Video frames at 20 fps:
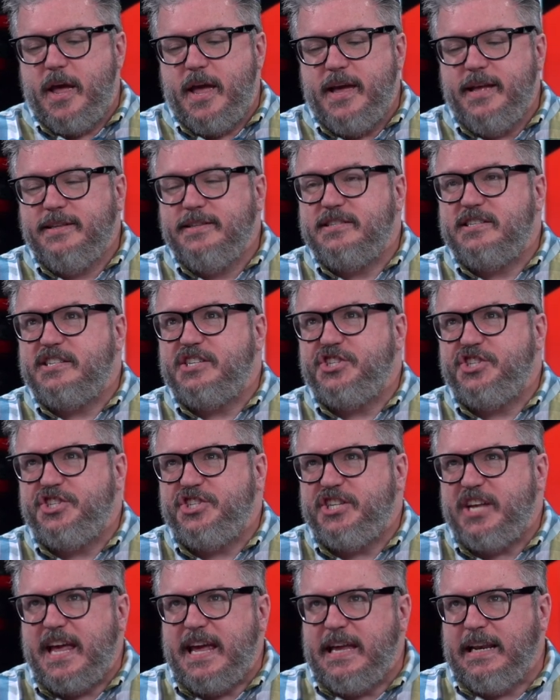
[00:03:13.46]

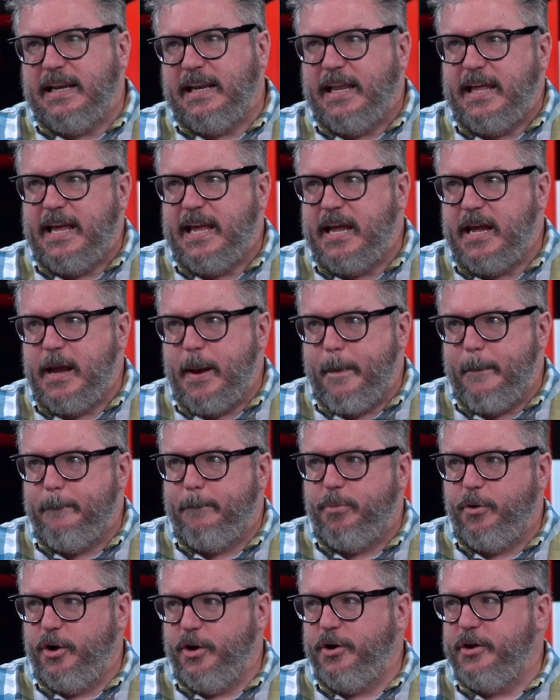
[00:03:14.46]
insanely
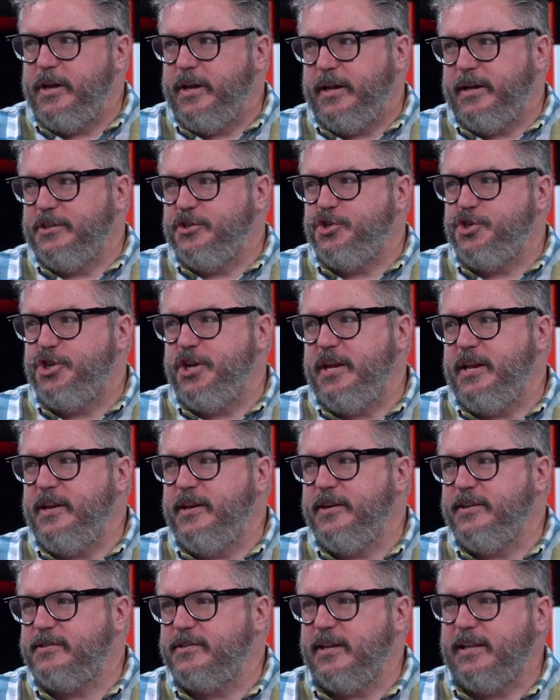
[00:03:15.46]
brilliant
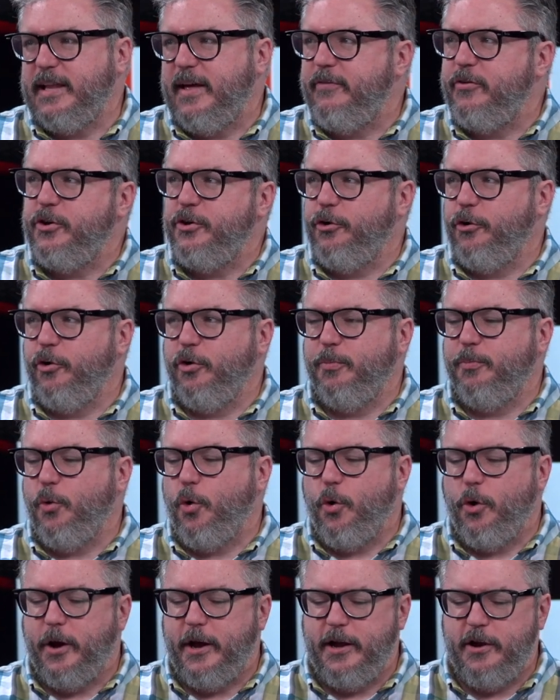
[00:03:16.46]
genius 11-year-old
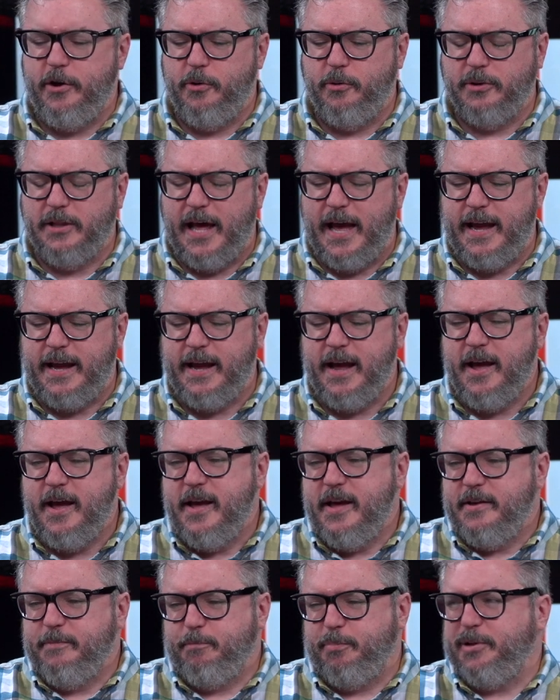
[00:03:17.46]
boy who like
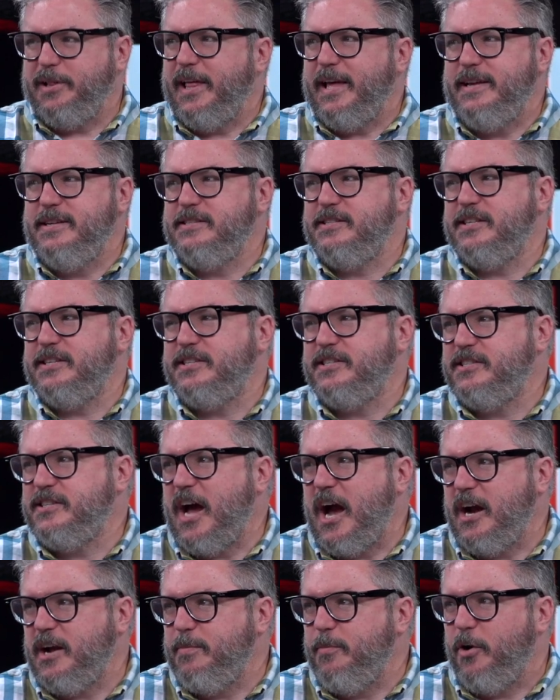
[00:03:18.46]
plays the
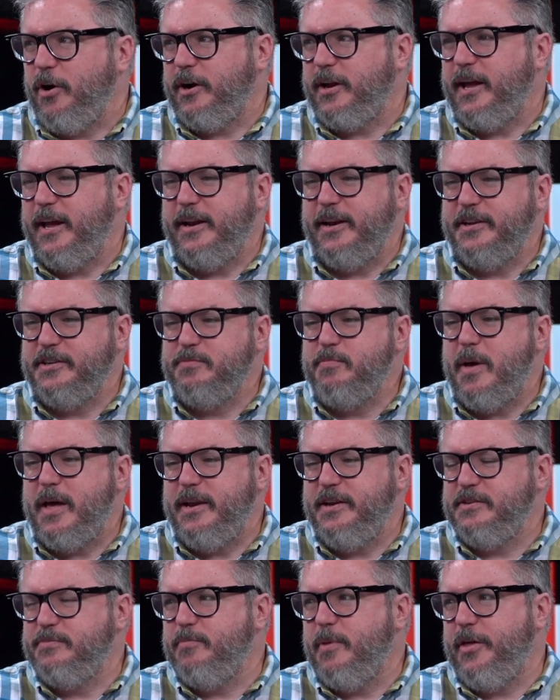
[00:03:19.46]
stock market and has
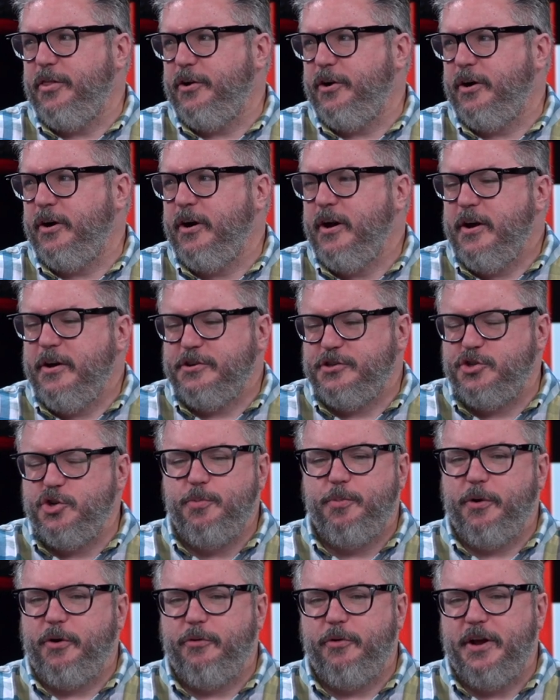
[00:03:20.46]
made his mother
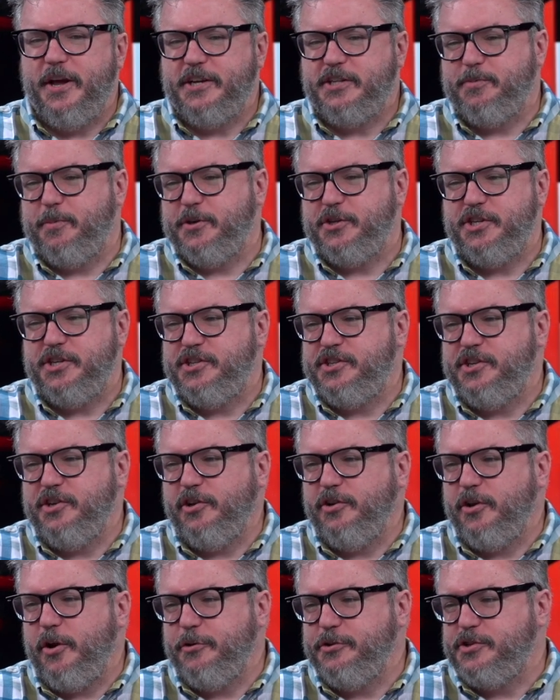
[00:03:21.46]
super rich, but she
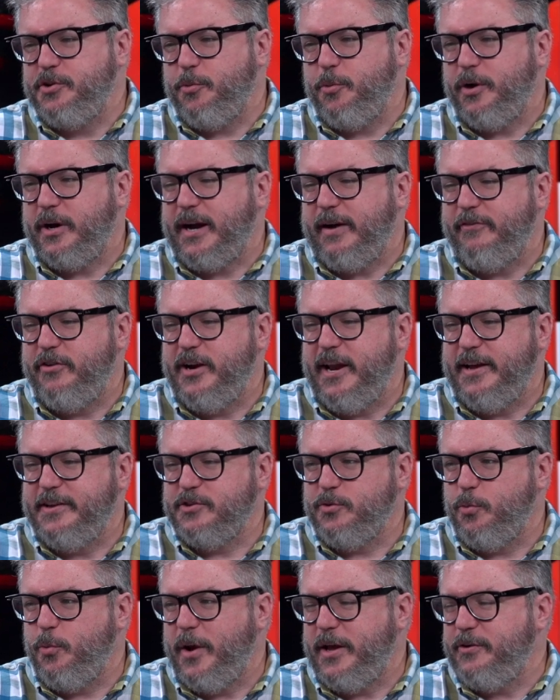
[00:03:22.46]
still goes to work every day
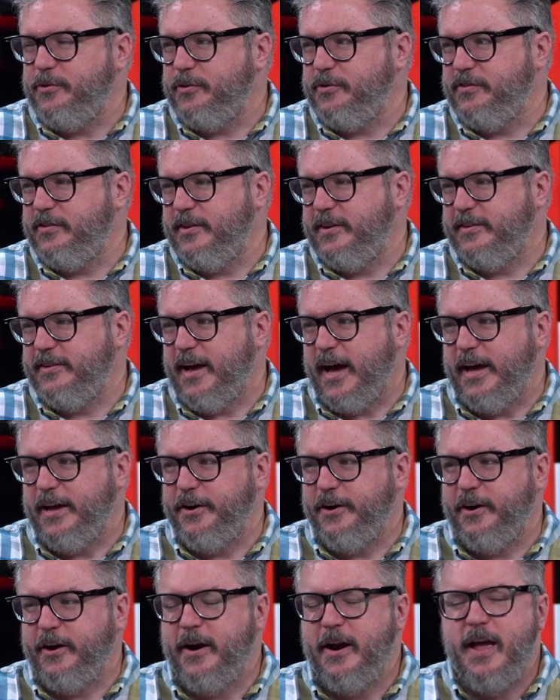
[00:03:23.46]
as a waitress in a
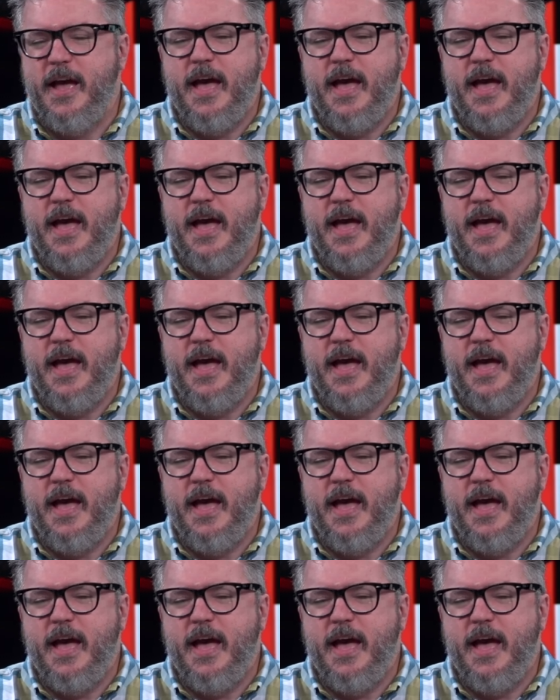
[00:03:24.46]
diner.